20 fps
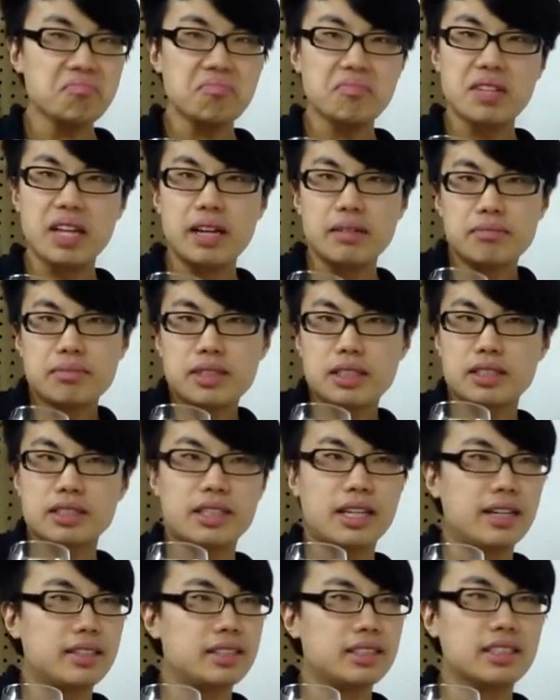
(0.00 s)
Yeah, doesn't
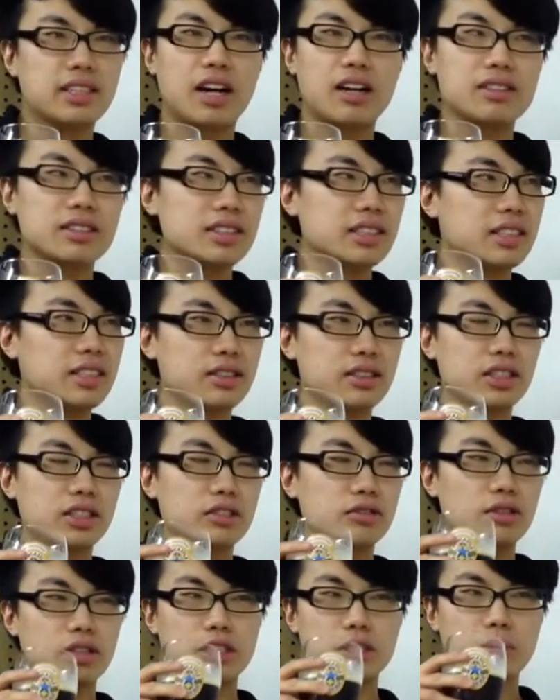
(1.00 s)
taste skunked. doesn't
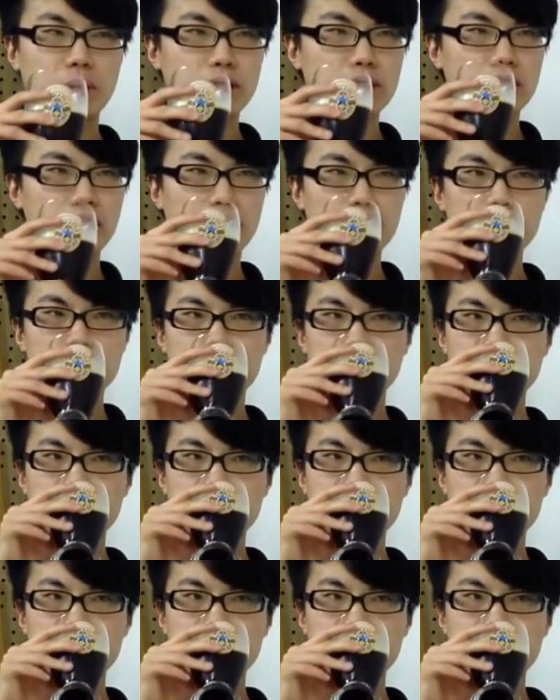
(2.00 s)
really smell skunked.